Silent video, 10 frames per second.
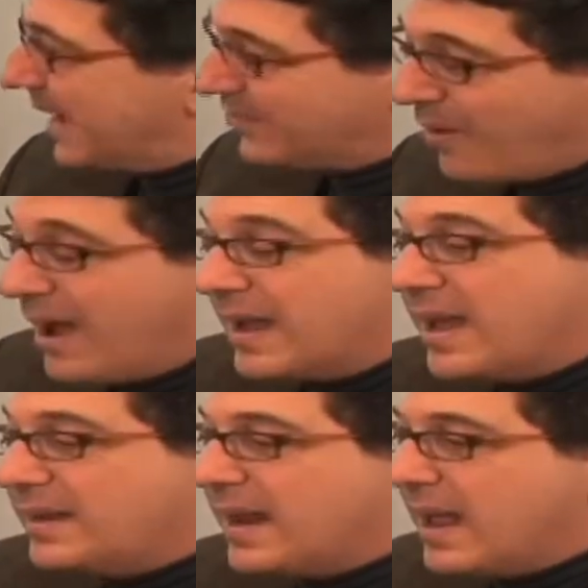That's right,
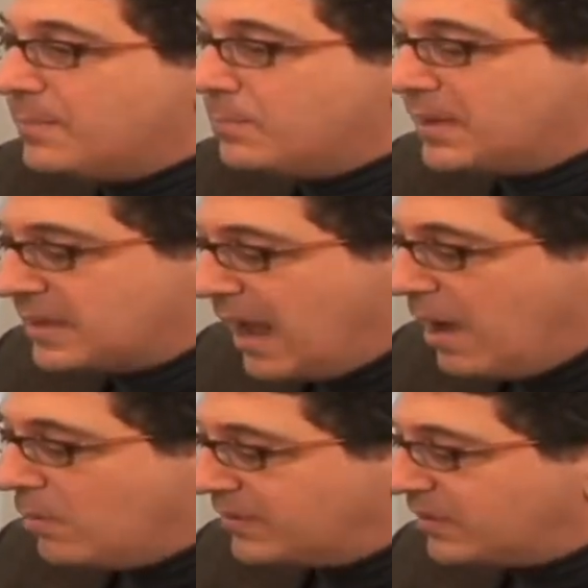and and but
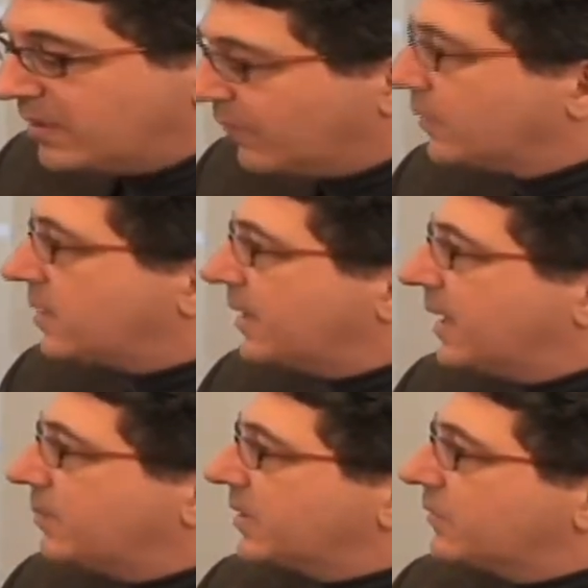now it's a different
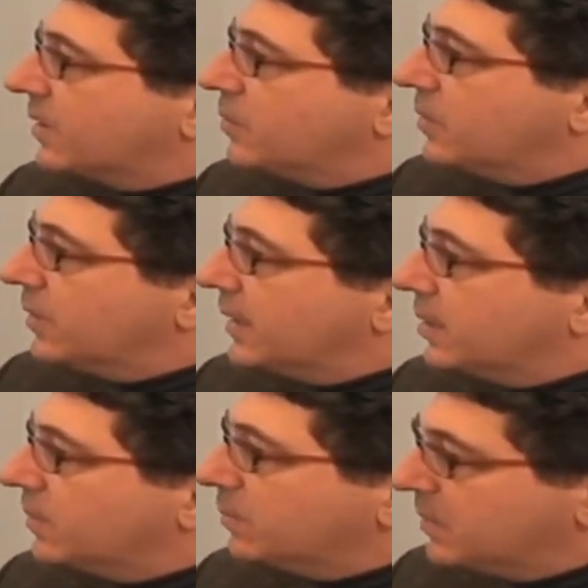dynamic in the community.
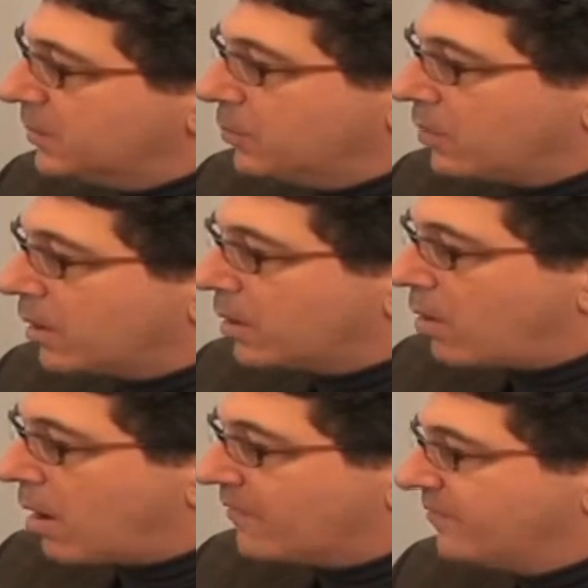Mm-hmm. I mean, people
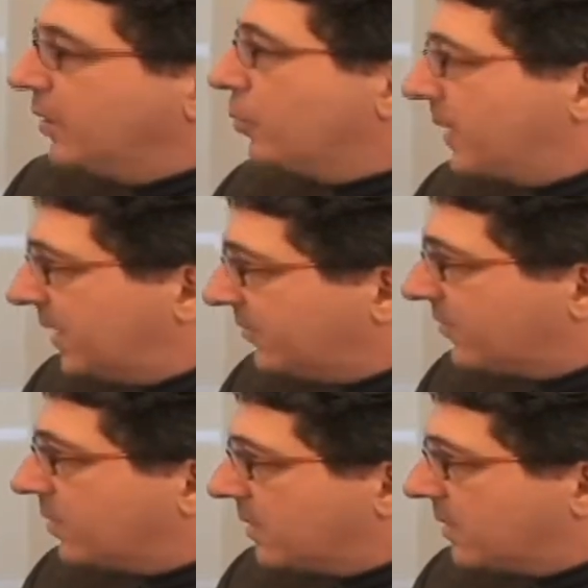are are fear-based